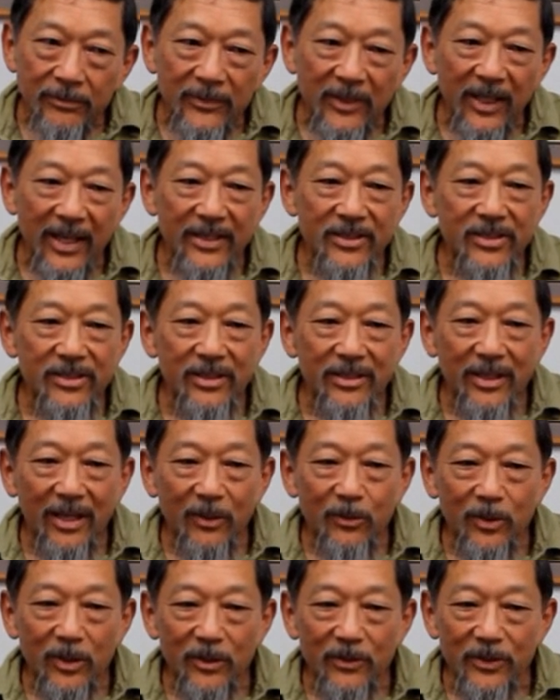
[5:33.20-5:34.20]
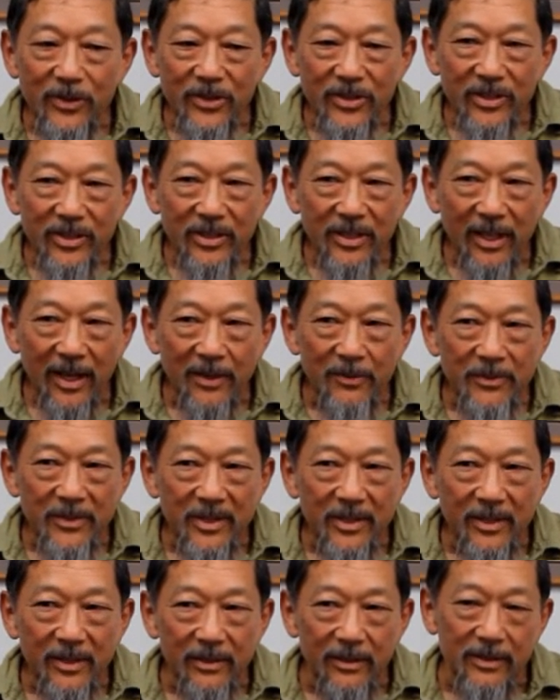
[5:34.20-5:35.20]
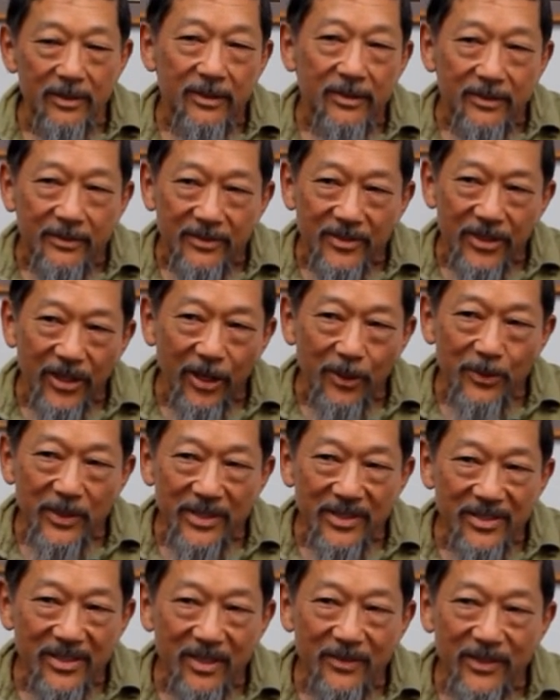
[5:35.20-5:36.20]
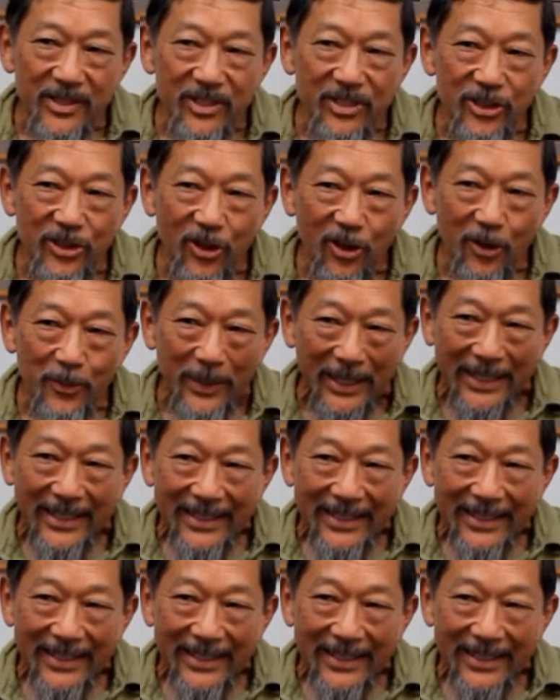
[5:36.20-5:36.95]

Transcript: Actually, I'm the chairman of Salvation Army.